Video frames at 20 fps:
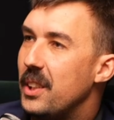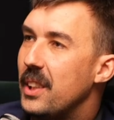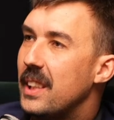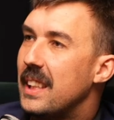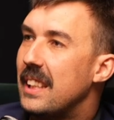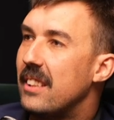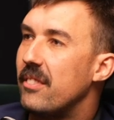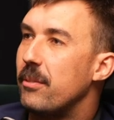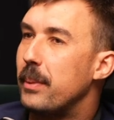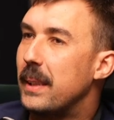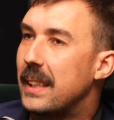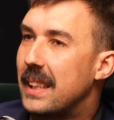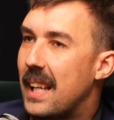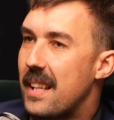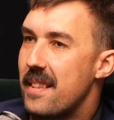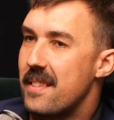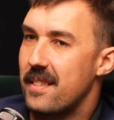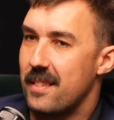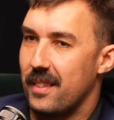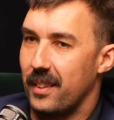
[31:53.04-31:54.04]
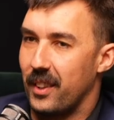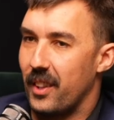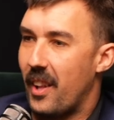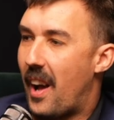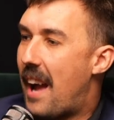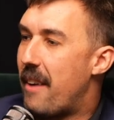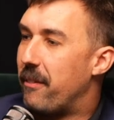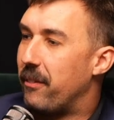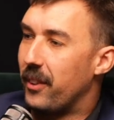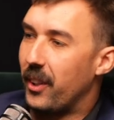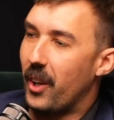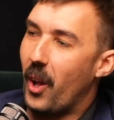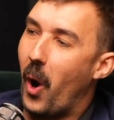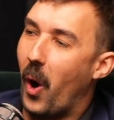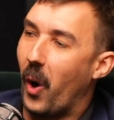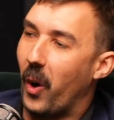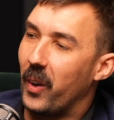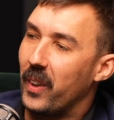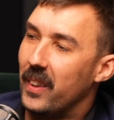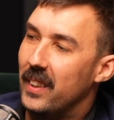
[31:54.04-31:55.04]
you give me that's
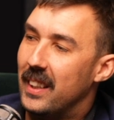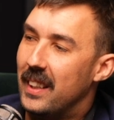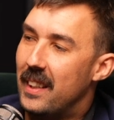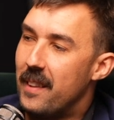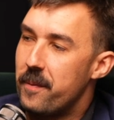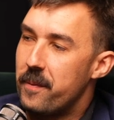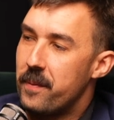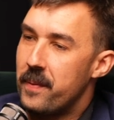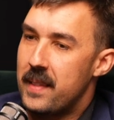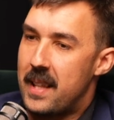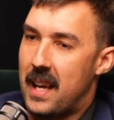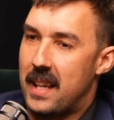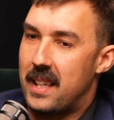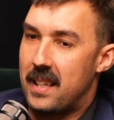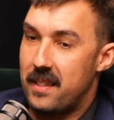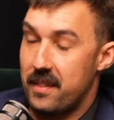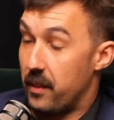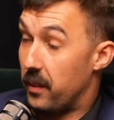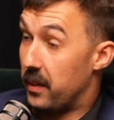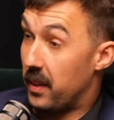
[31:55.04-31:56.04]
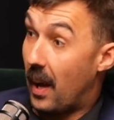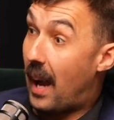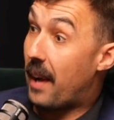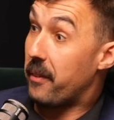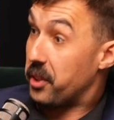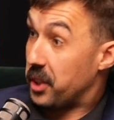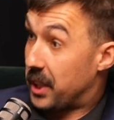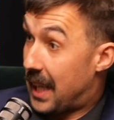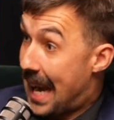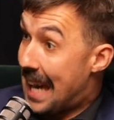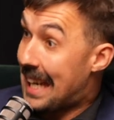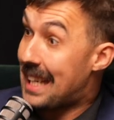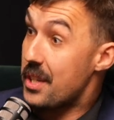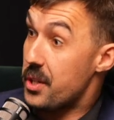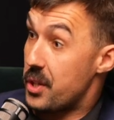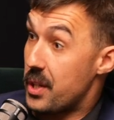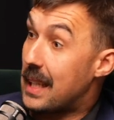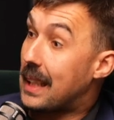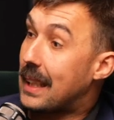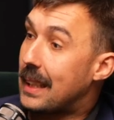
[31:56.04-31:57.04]
lifelong that is life
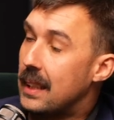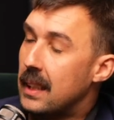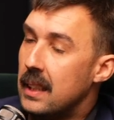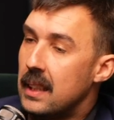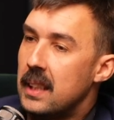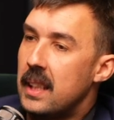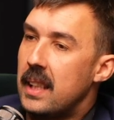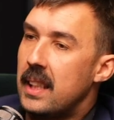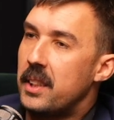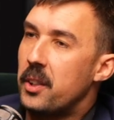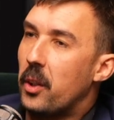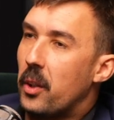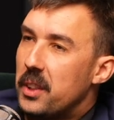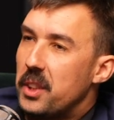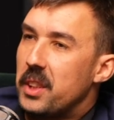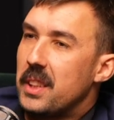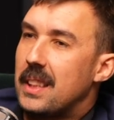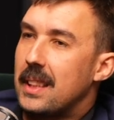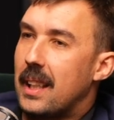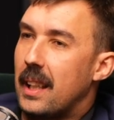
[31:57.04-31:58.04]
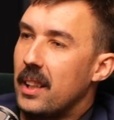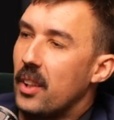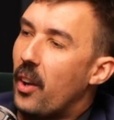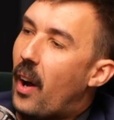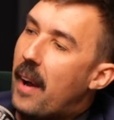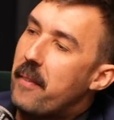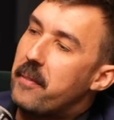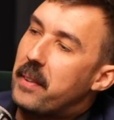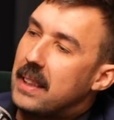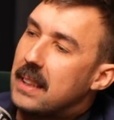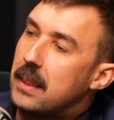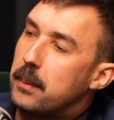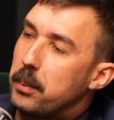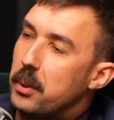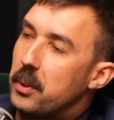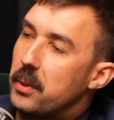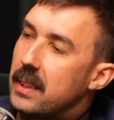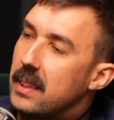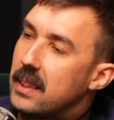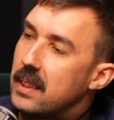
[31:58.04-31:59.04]
changing, mm. not just a life
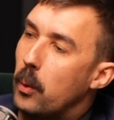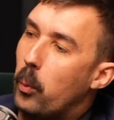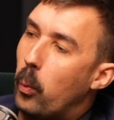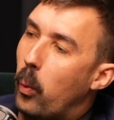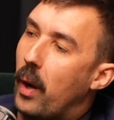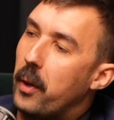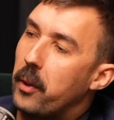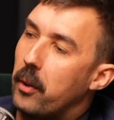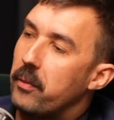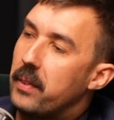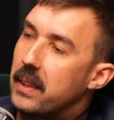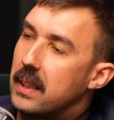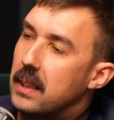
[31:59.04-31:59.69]
experience, a one off